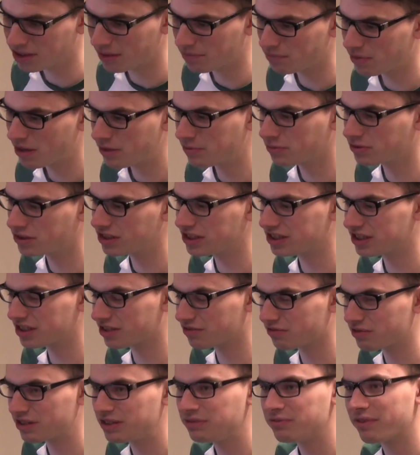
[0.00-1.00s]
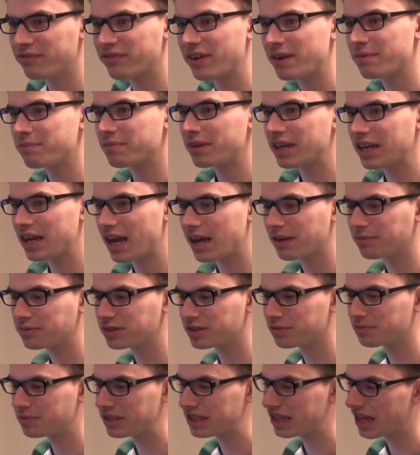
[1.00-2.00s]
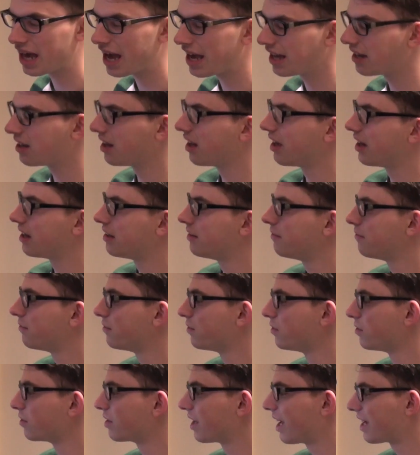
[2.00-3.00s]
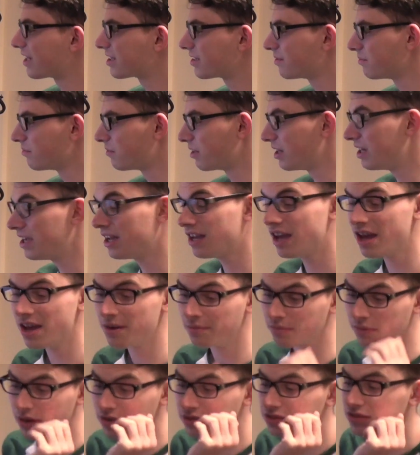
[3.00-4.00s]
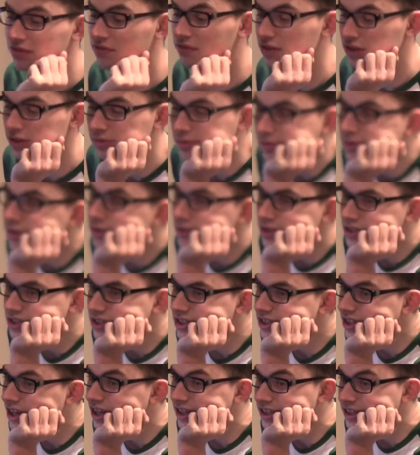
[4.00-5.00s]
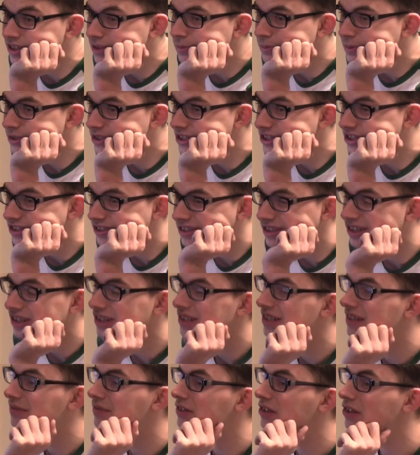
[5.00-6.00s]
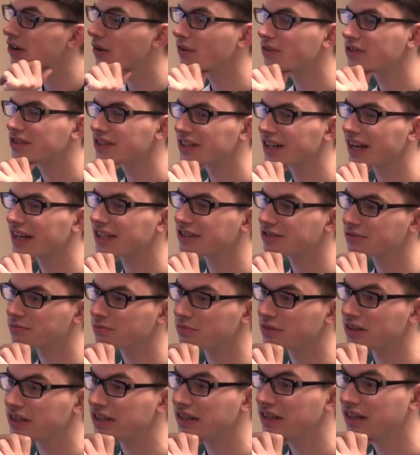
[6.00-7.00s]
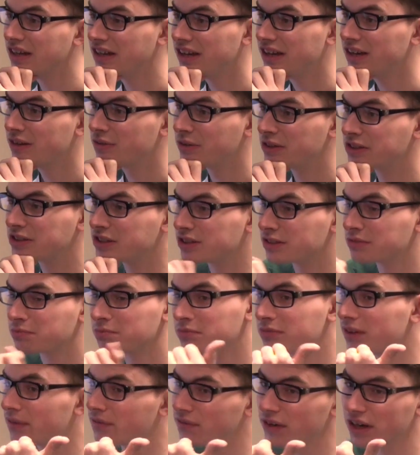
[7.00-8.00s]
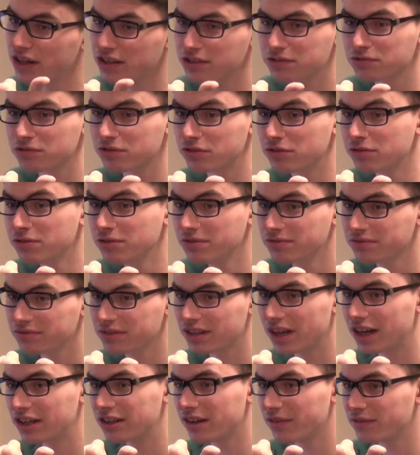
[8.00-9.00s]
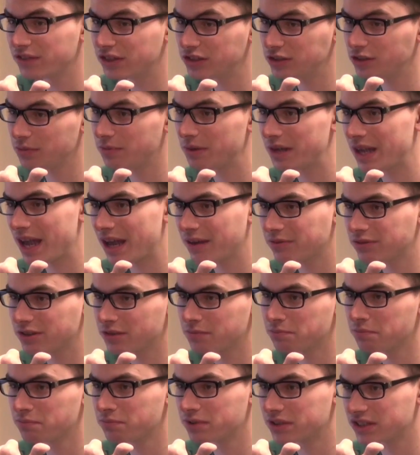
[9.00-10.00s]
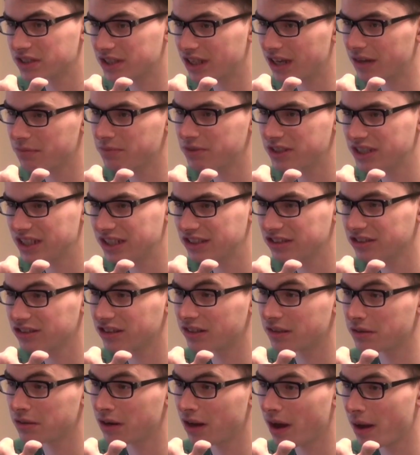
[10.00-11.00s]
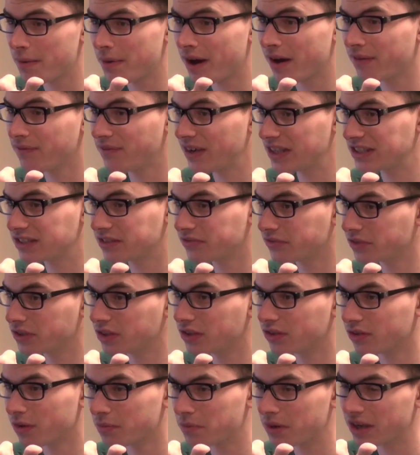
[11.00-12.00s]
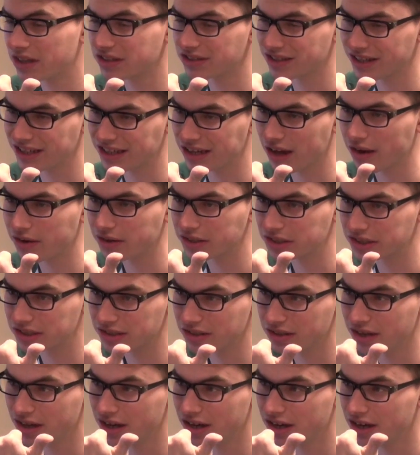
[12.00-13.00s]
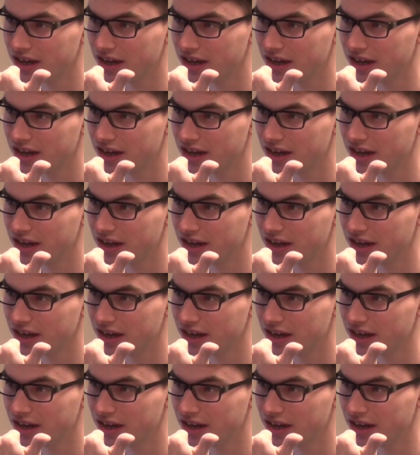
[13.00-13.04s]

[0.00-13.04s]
some people disagreed with him being able to be the headline for Glastonbury. Most of who are signing the petition aren't even going to Glastonbury, which is the first rule. I don't think you should be able to sign a petition about a festival you're not personally going to.